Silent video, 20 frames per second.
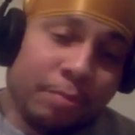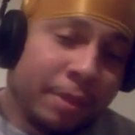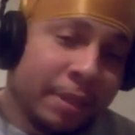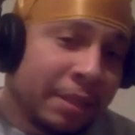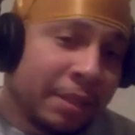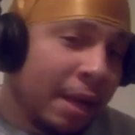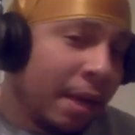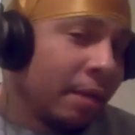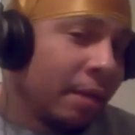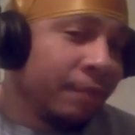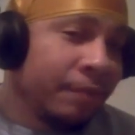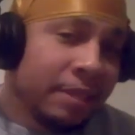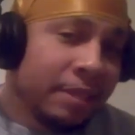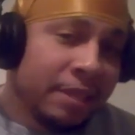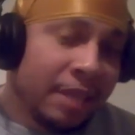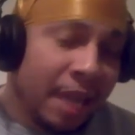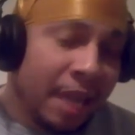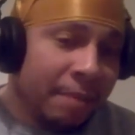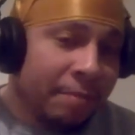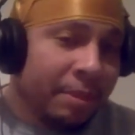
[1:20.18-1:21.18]
excited for this
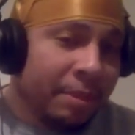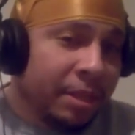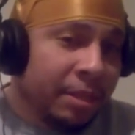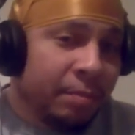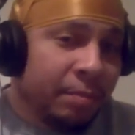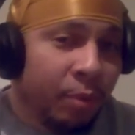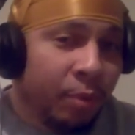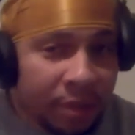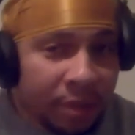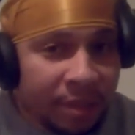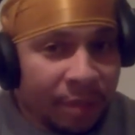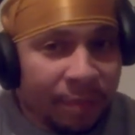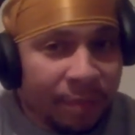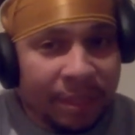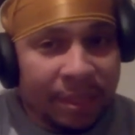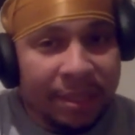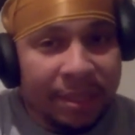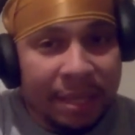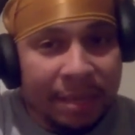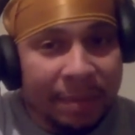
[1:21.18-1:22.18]
game because Boston was
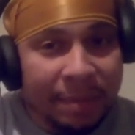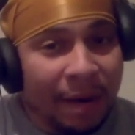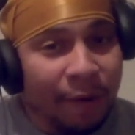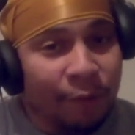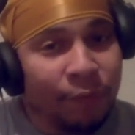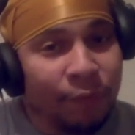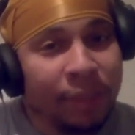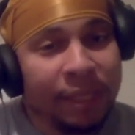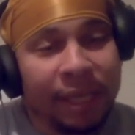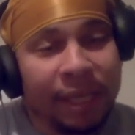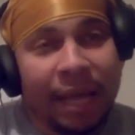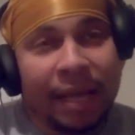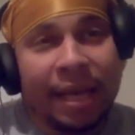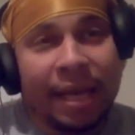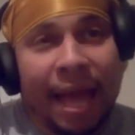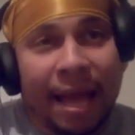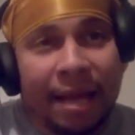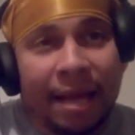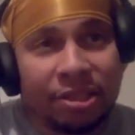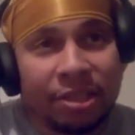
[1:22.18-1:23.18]
the team that I oh really liked
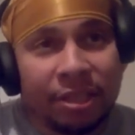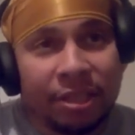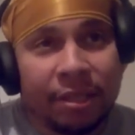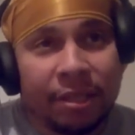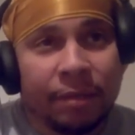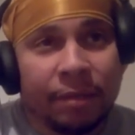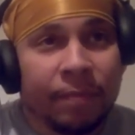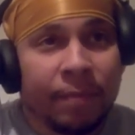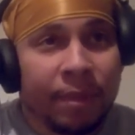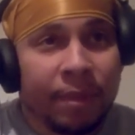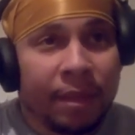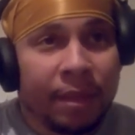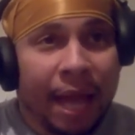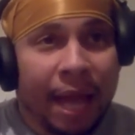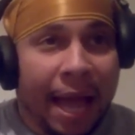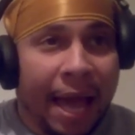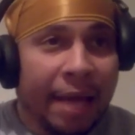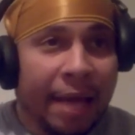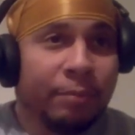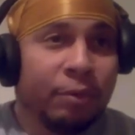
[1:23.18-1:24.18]
last year. I
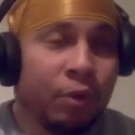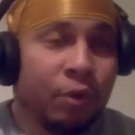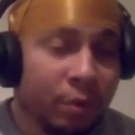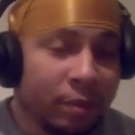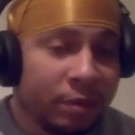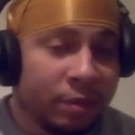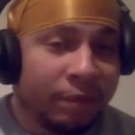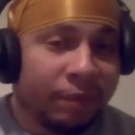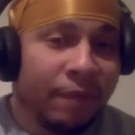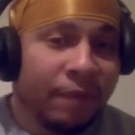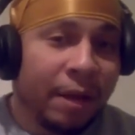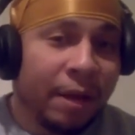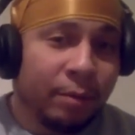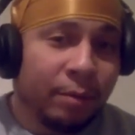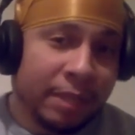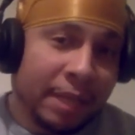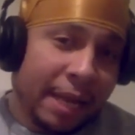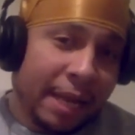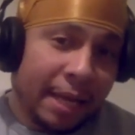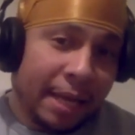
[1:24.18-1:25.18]
had them going to the finals
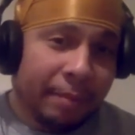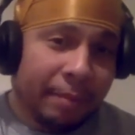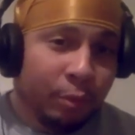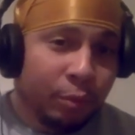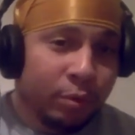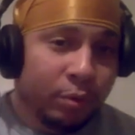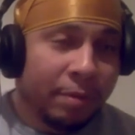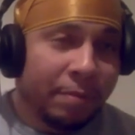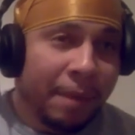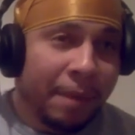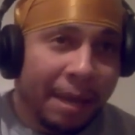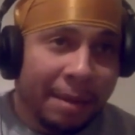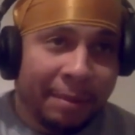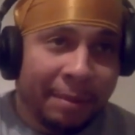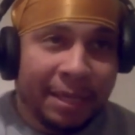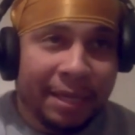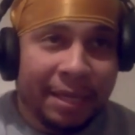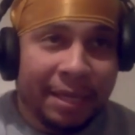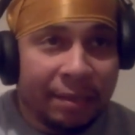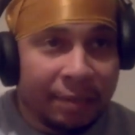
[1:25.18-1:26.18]
and they end up losing to Miami in
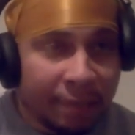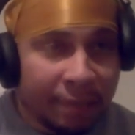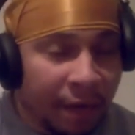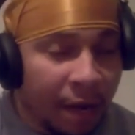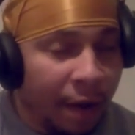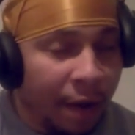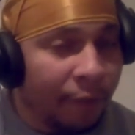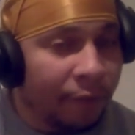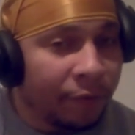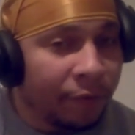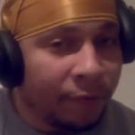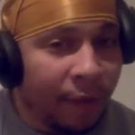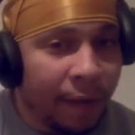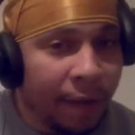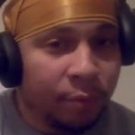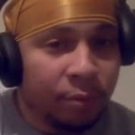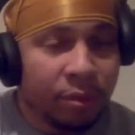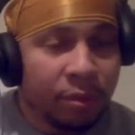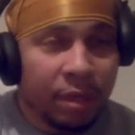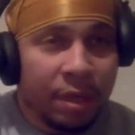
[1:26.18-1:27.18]
the Eastern Conference
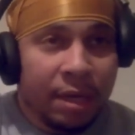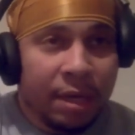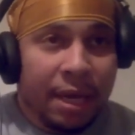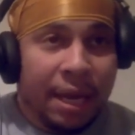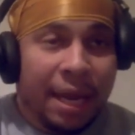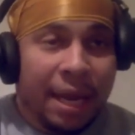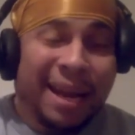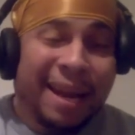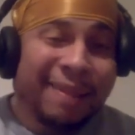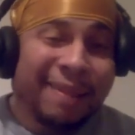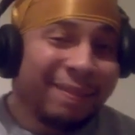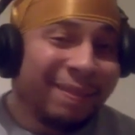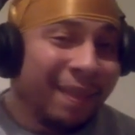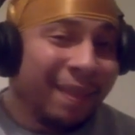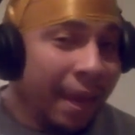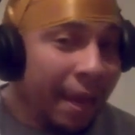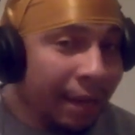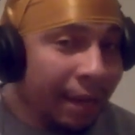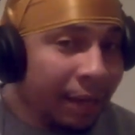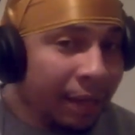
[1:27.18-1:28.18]
Finals. And I
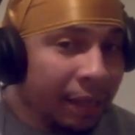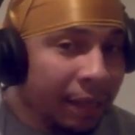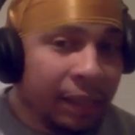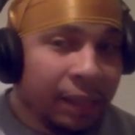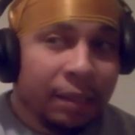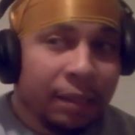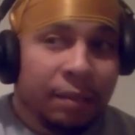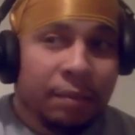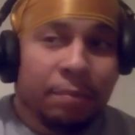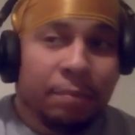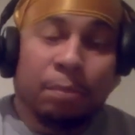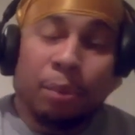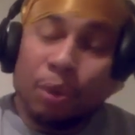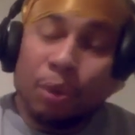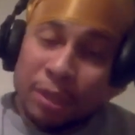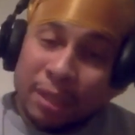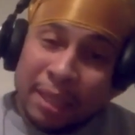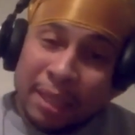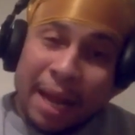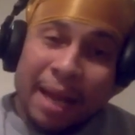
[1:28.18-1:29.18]
think
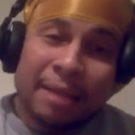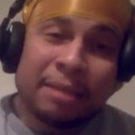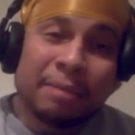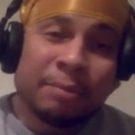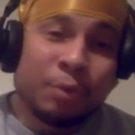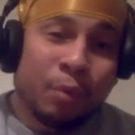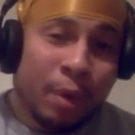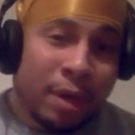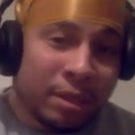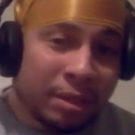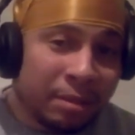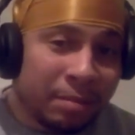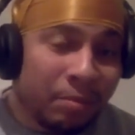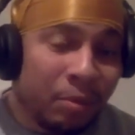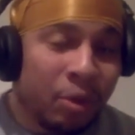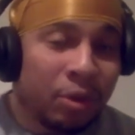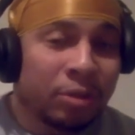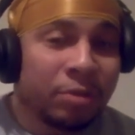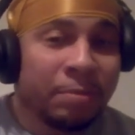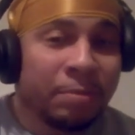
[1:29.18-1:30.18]
Boston has some question
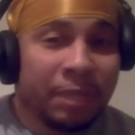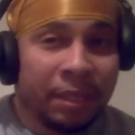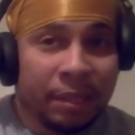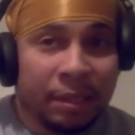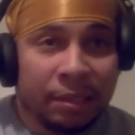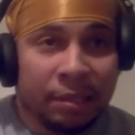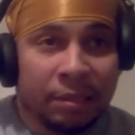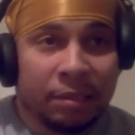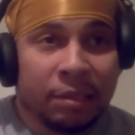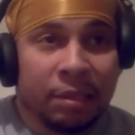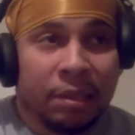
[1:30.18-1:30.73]
marks because